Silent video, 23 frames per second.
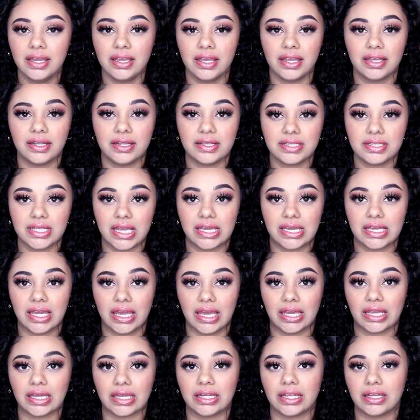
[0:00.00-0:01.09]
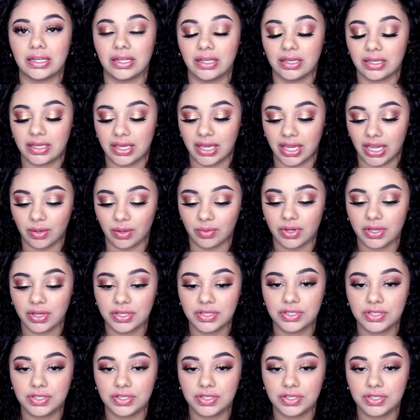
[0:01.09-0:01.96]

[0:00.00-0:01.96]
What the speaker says: It is a Canon camera,